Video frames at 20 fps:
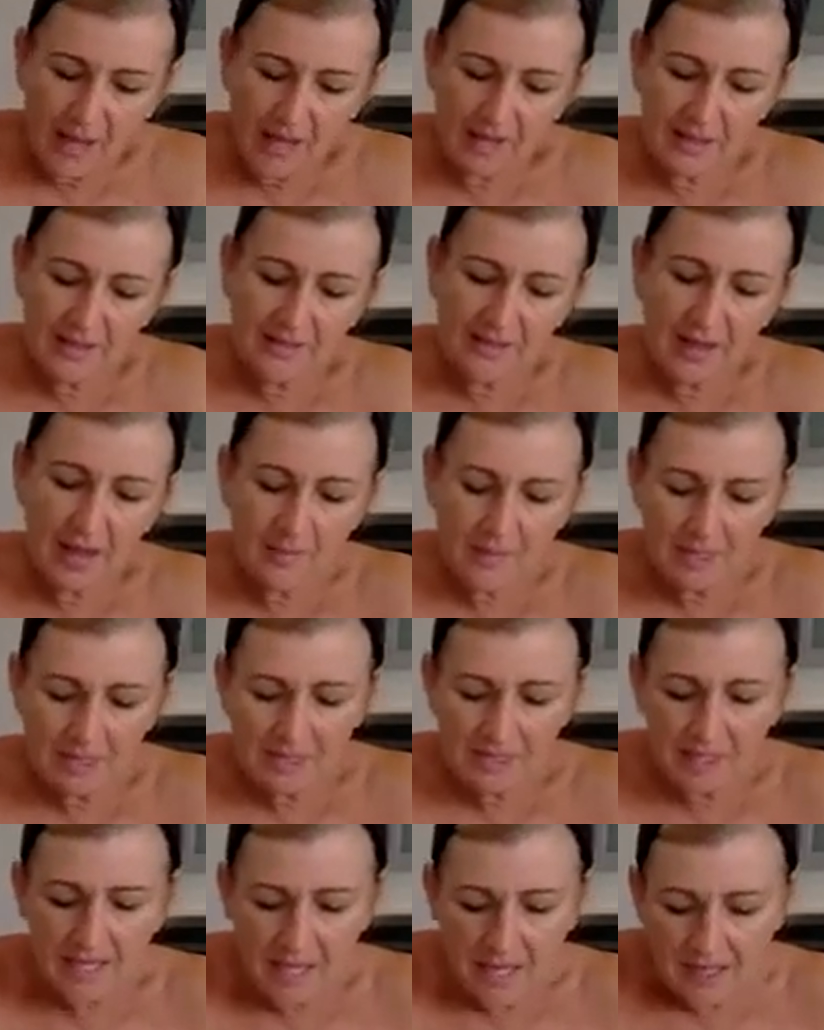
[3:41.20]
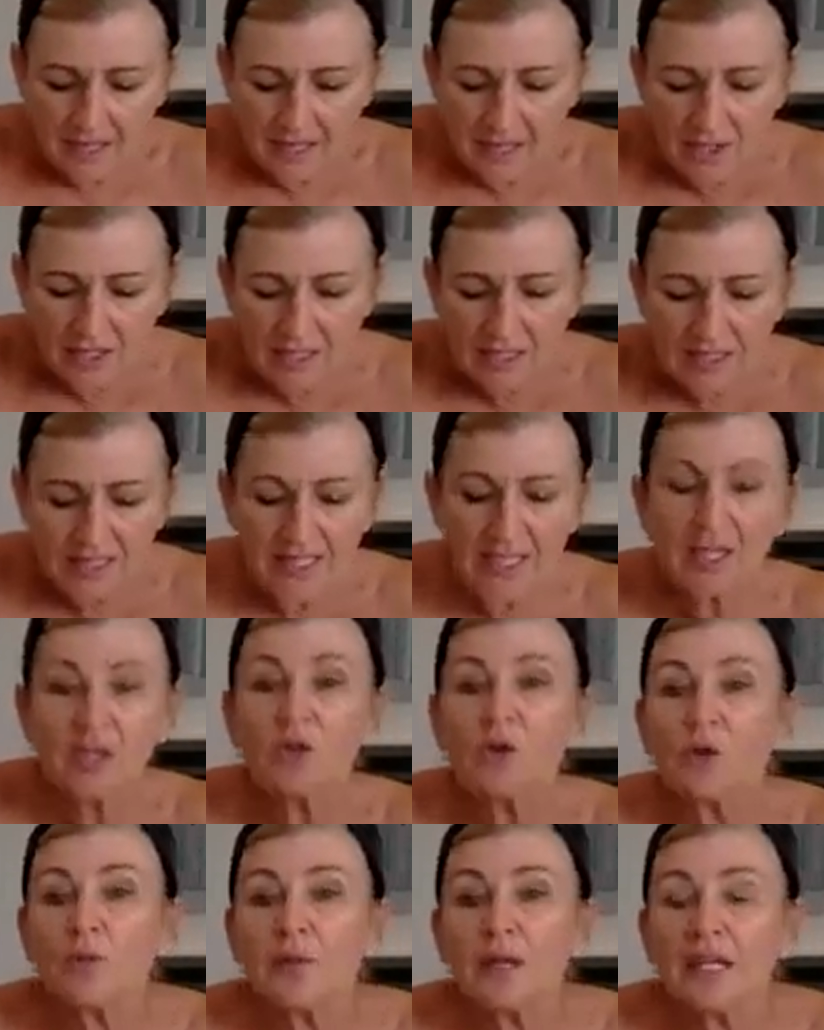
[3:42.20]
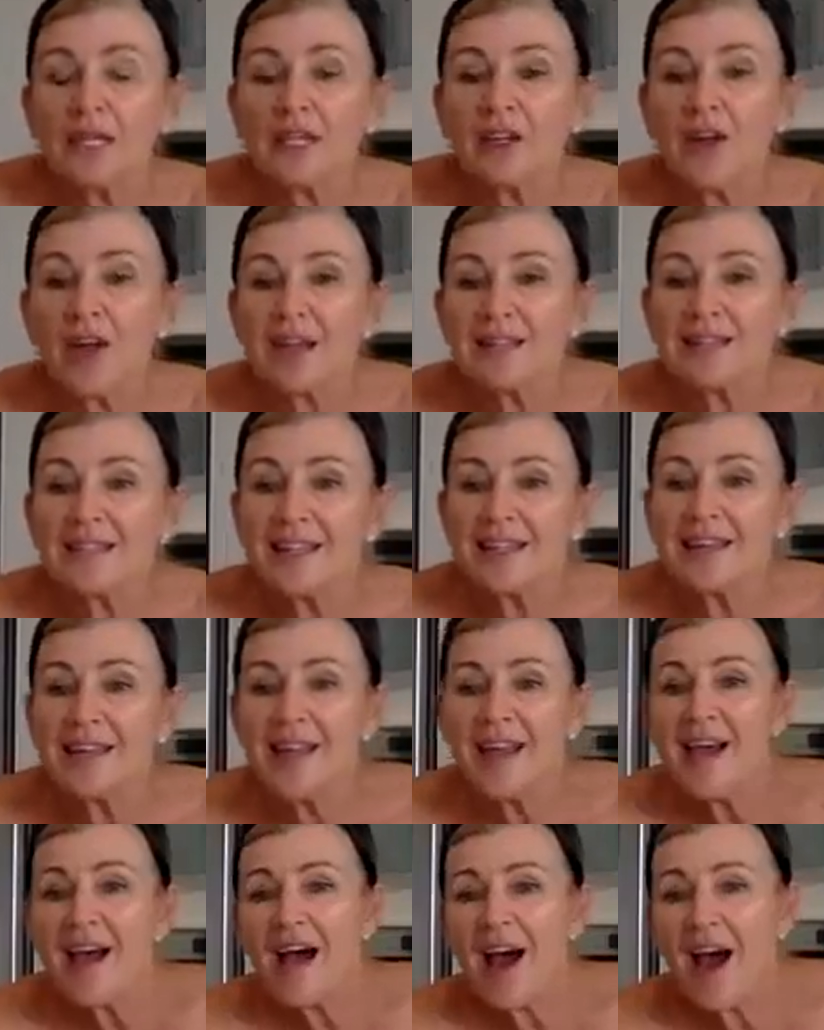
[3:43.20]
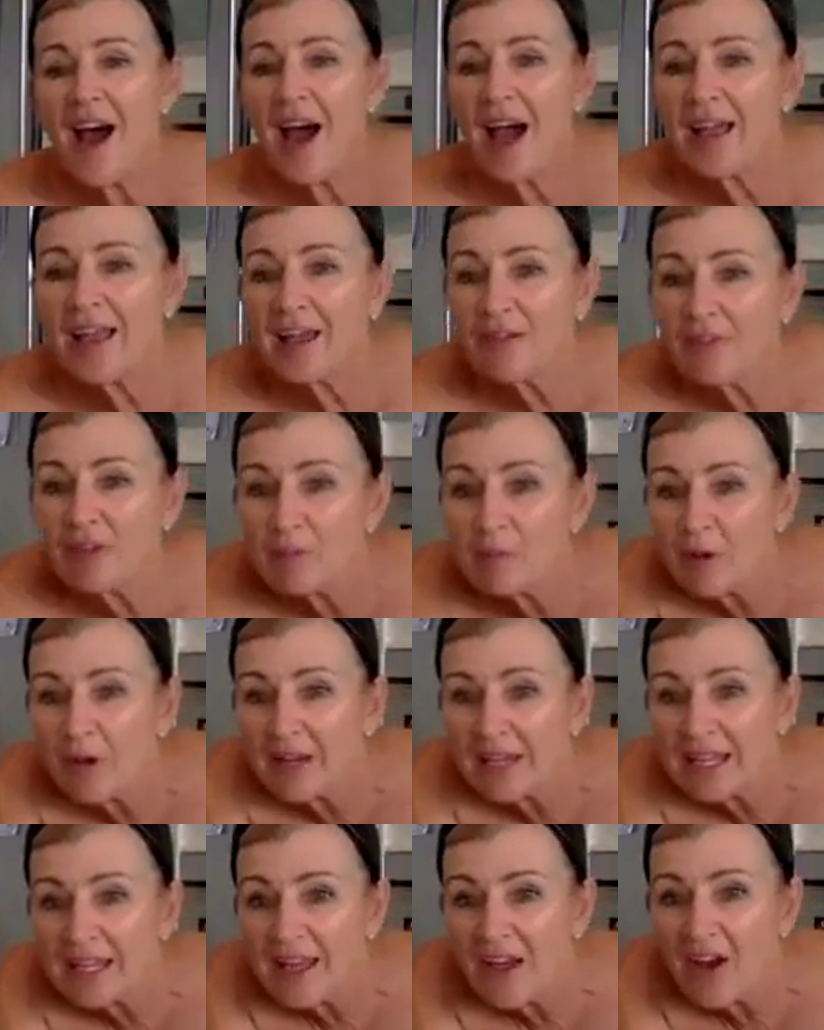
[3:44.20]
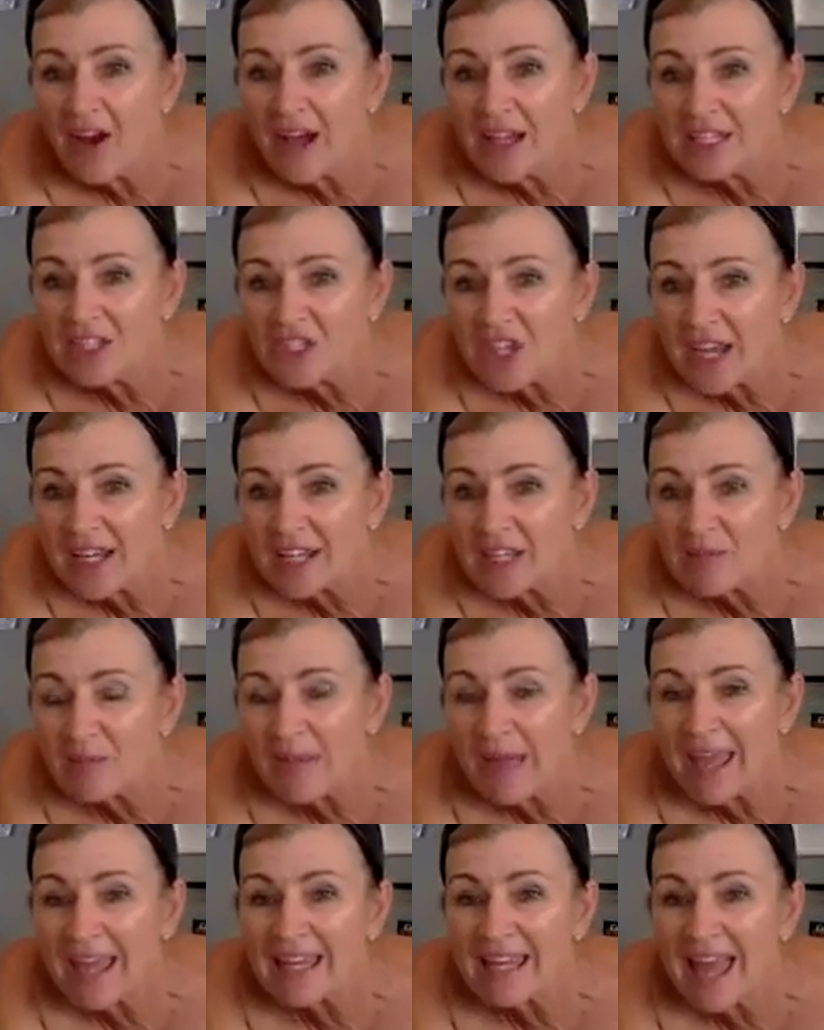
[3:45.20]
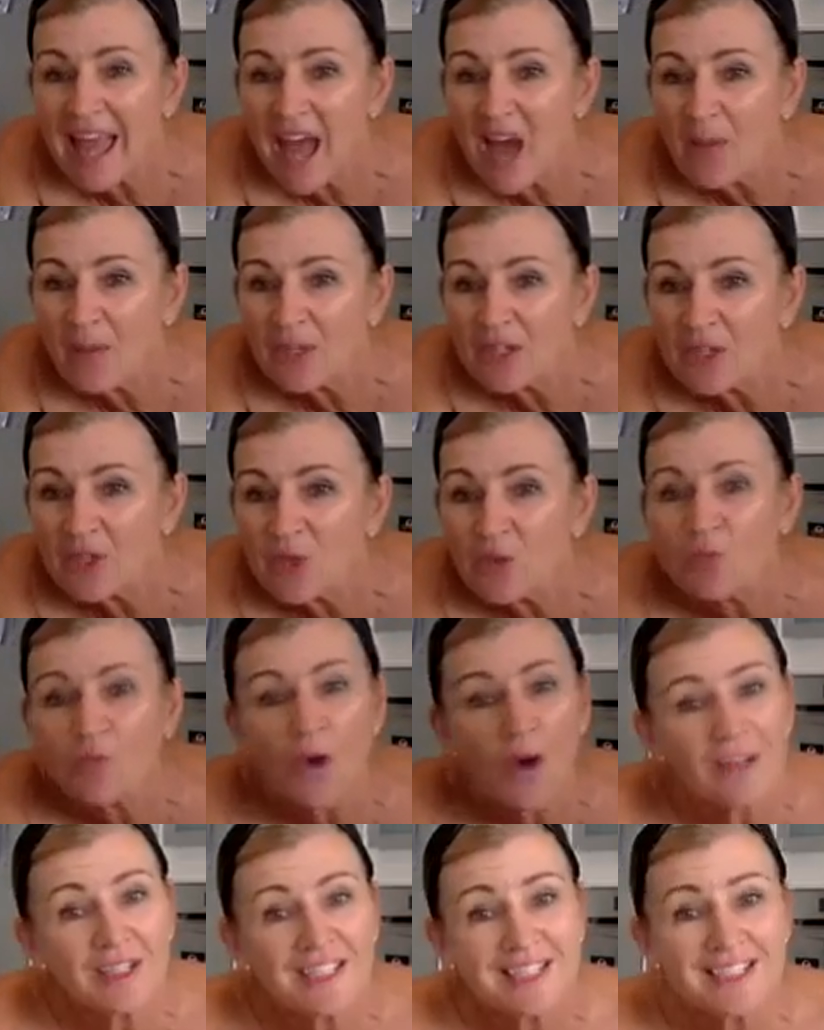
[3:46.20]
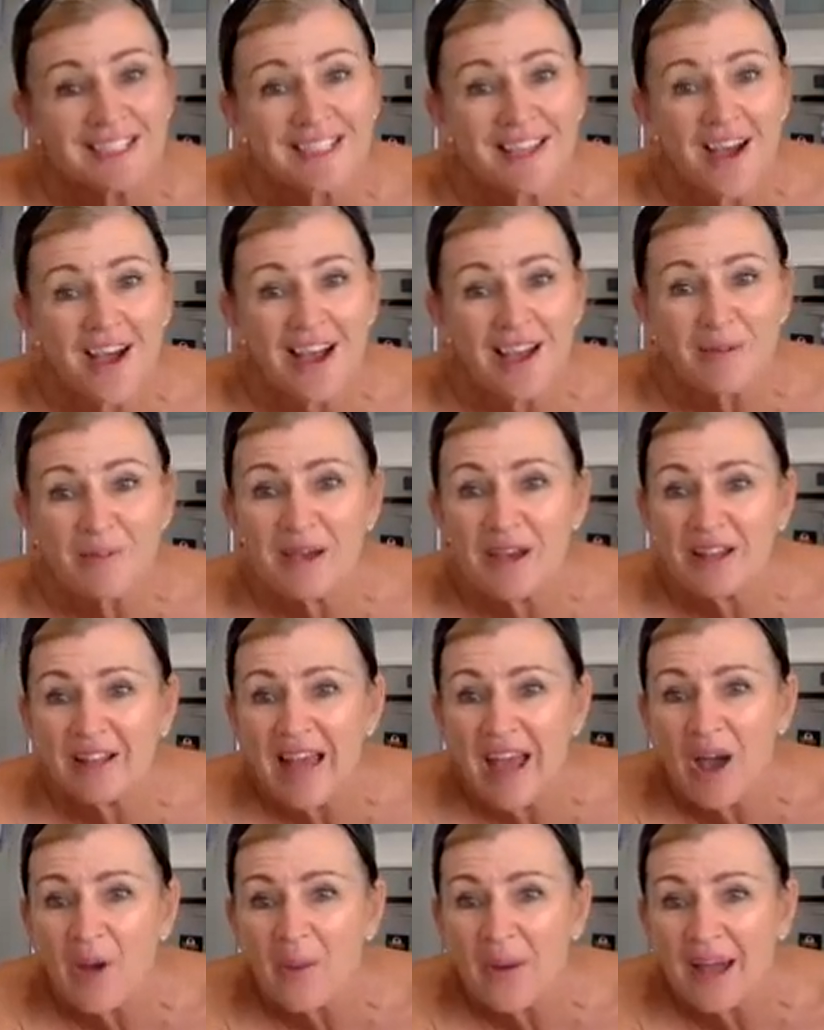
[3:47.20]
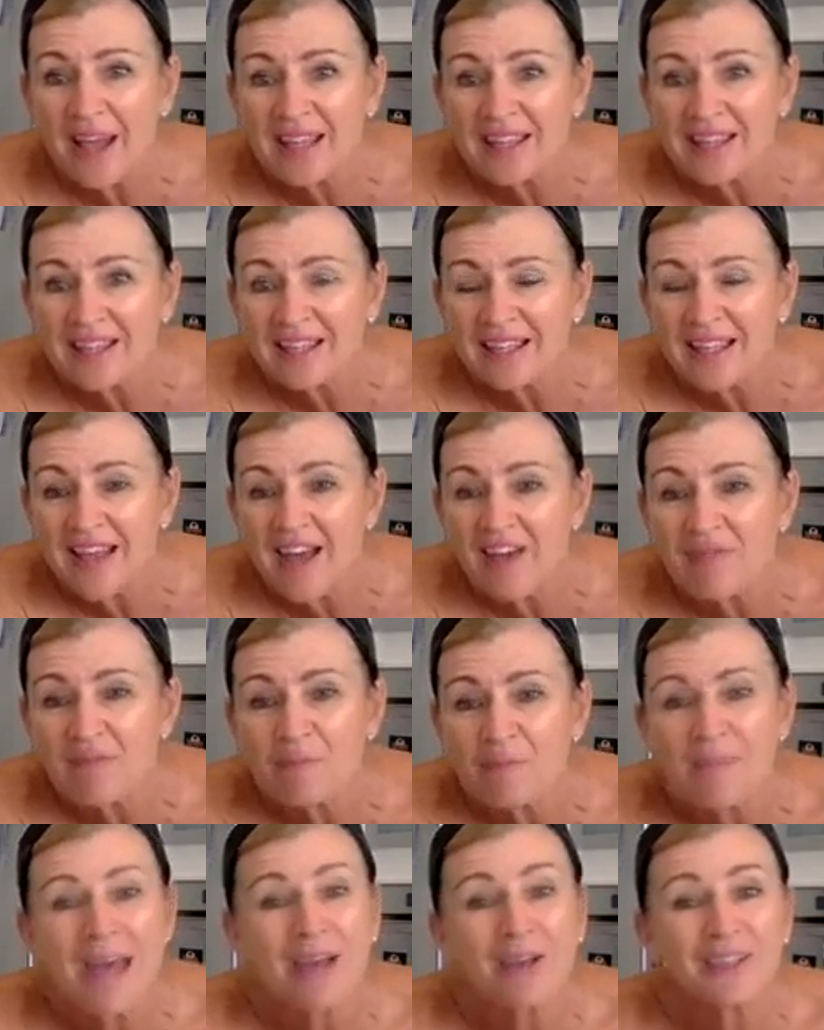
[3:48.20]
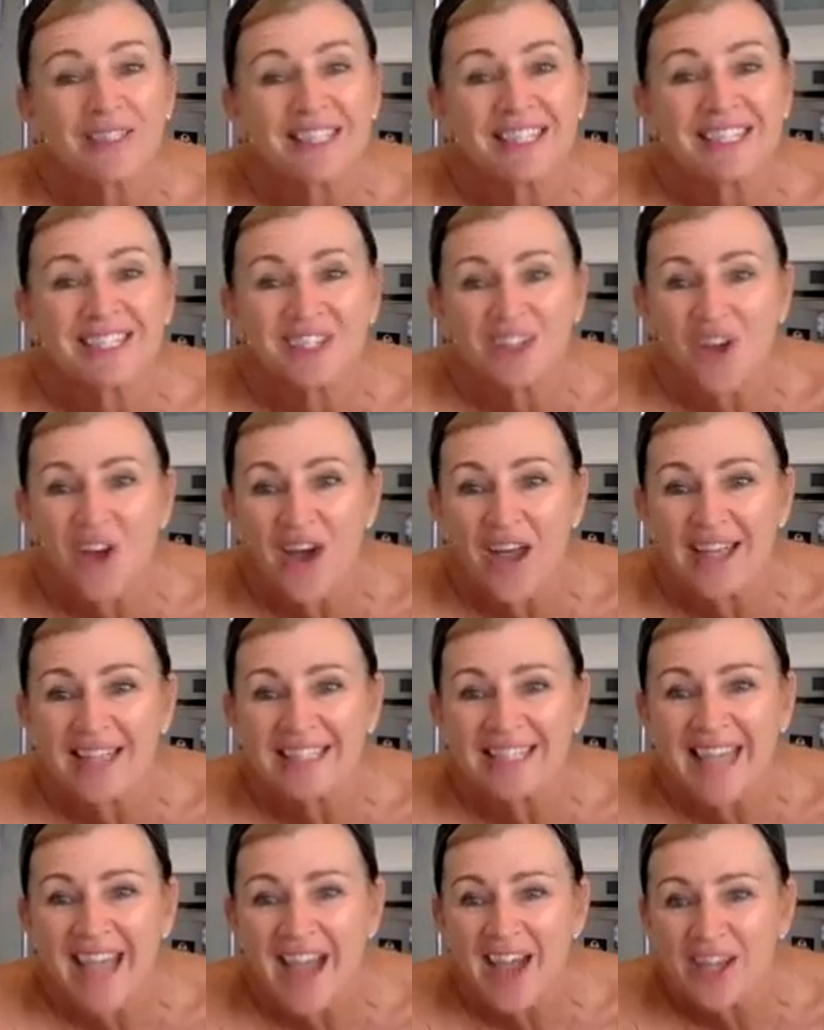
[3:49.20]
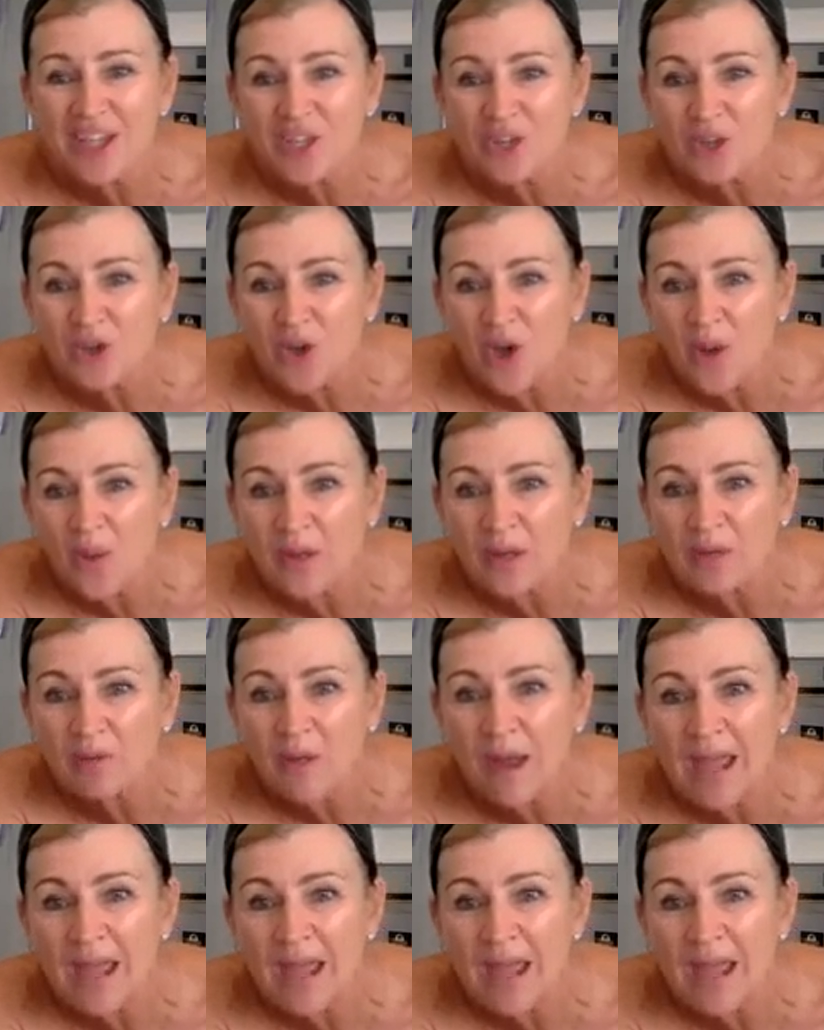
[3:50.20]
And it's coming together. You can see it all really nicely. Hi, everybody. Hi, Jackie Bain. How are you? Rhonda Zybel, how are you, love? Melzy Dine going.